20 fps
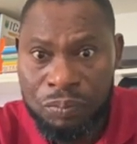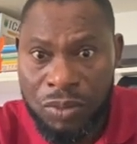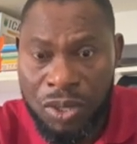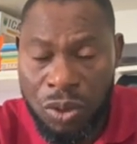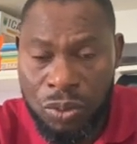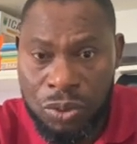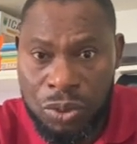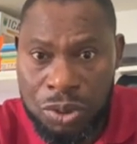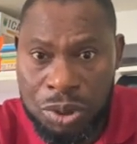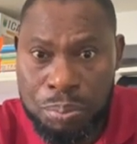
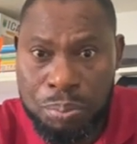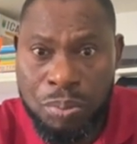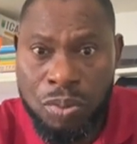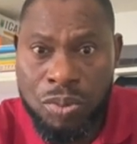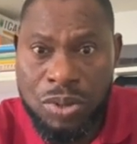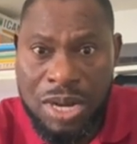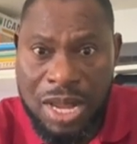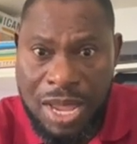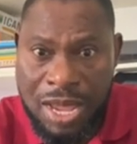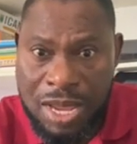all those
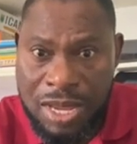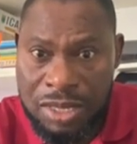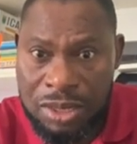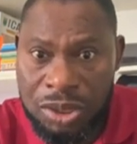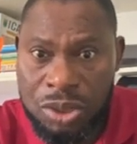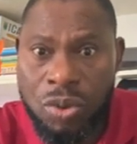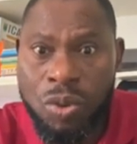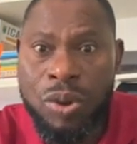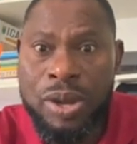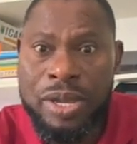prudence,
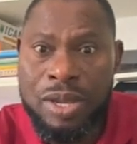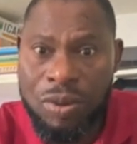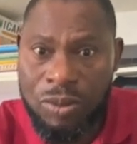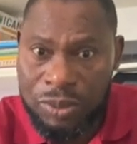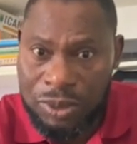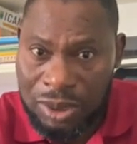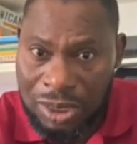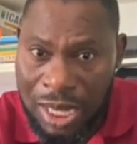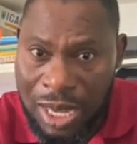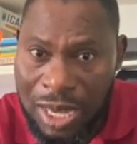going
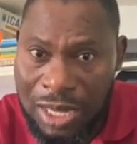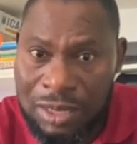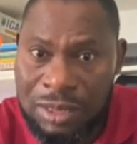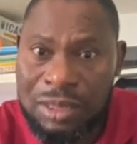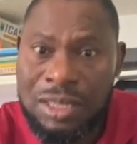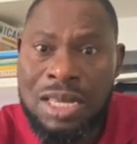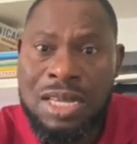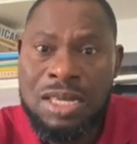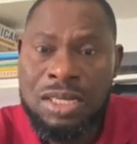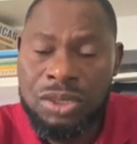concern,
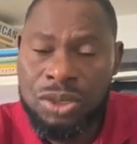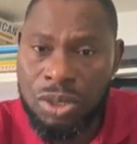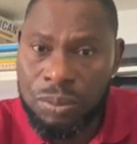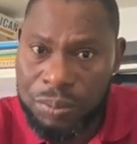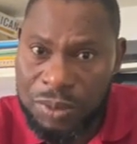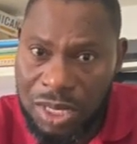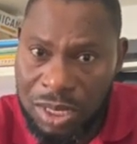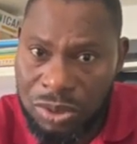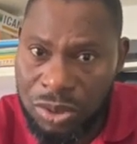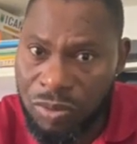
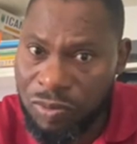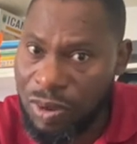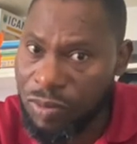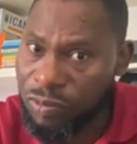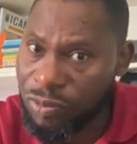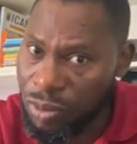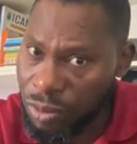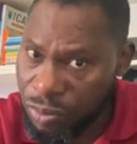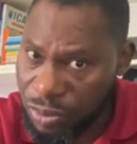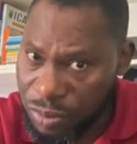substance over
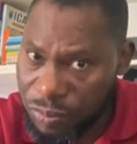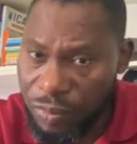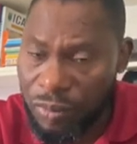form.